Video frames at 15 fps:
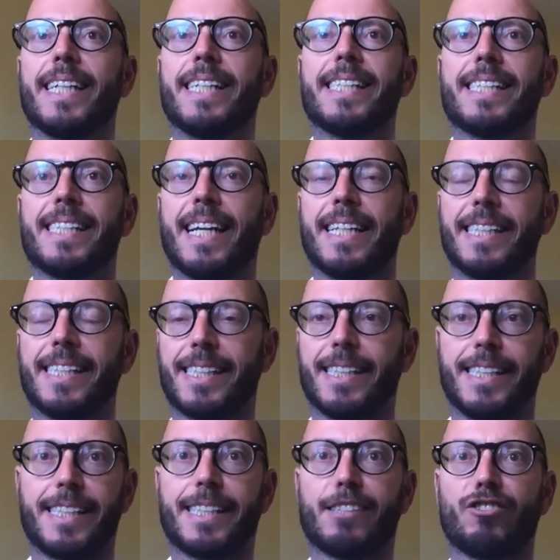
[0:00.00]
incense and
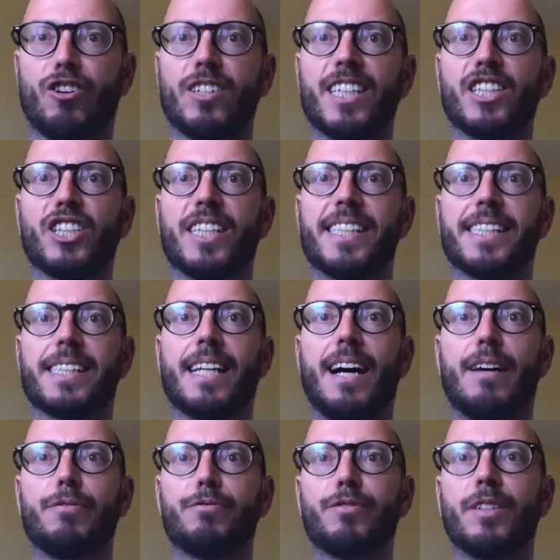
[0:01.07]
astrology
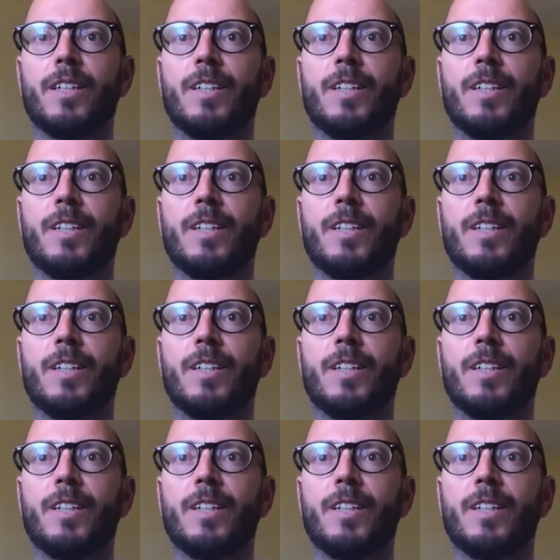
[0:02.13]
stuff,